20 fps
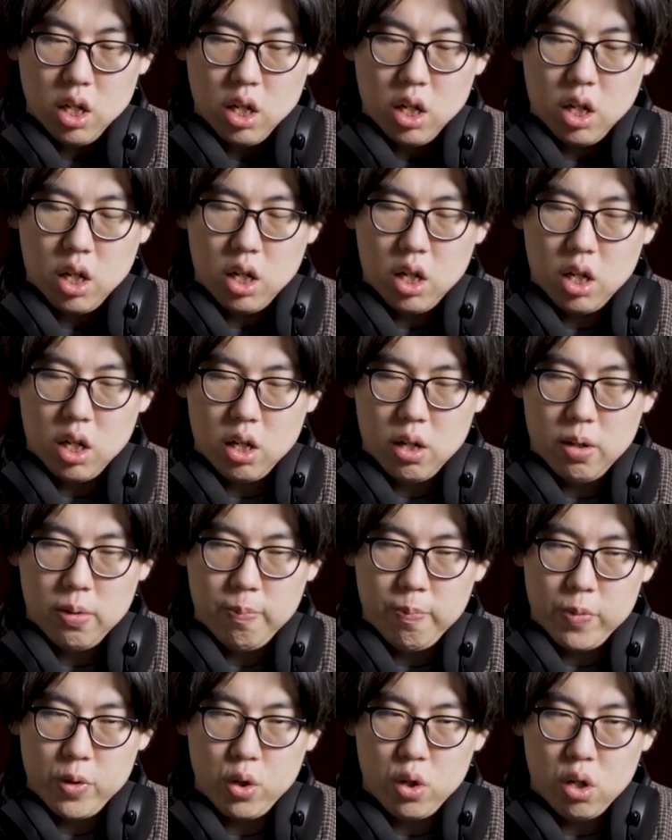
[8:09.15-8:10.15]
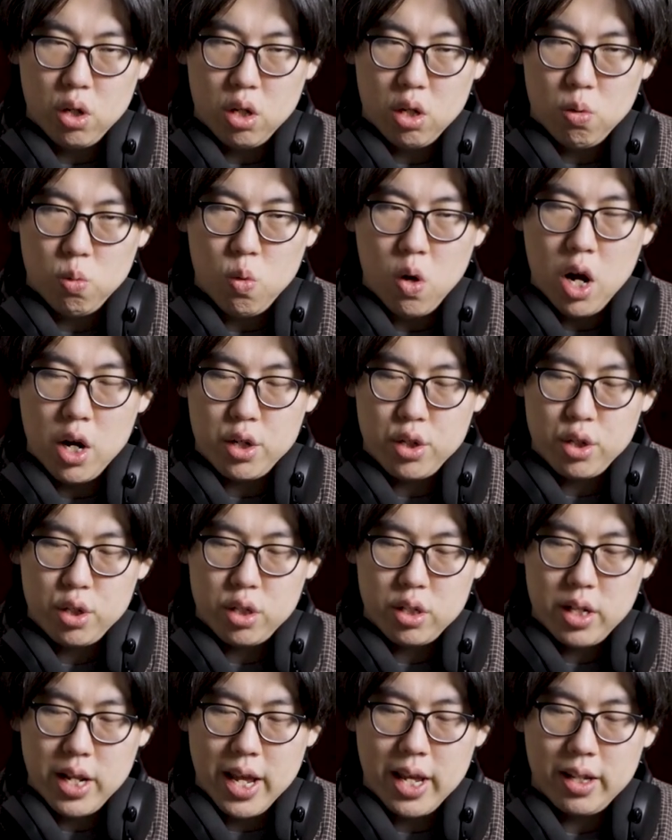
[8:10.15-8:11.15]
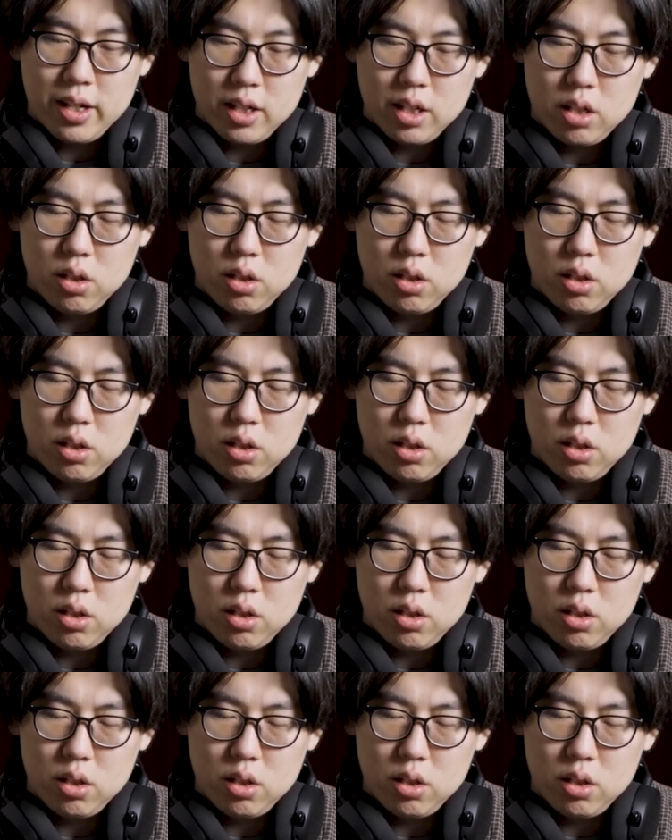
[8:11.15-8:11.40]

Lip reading: your wash tank,